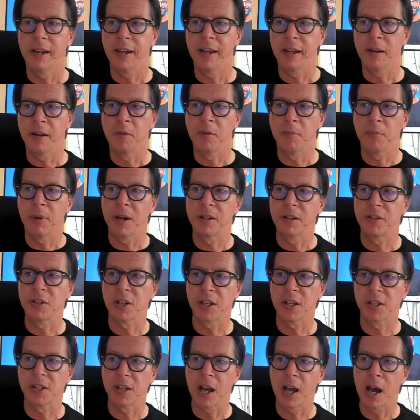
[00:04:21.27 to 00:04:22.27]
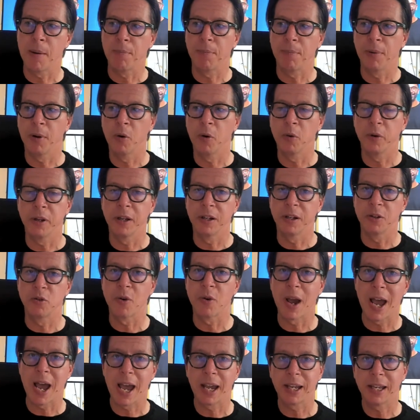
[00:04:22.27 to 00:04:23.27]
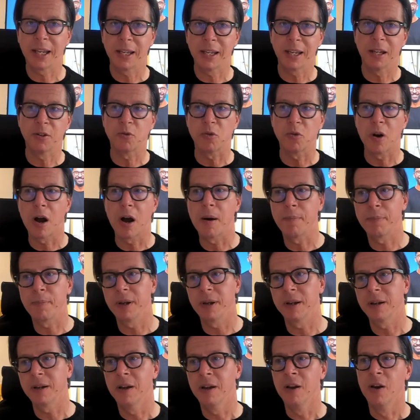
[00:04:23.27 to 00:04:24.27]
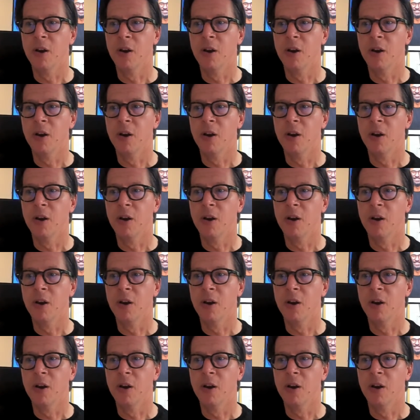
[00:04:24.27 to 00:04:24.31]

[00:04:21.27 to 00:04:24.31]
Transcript: by just uploading, dragging and dropping,